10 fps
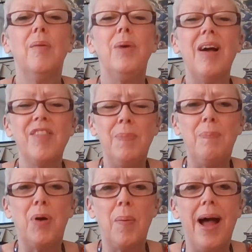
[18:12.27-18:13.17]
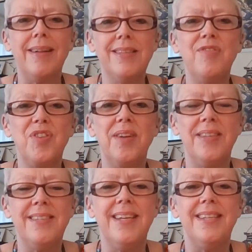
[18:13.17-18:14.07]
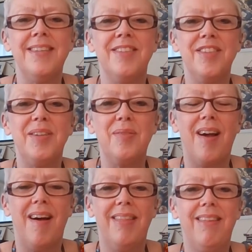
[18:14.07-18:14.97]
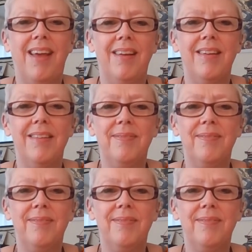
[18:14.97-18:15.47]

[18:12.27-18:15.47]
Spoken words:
We have to be proactive during this season to do that, I think.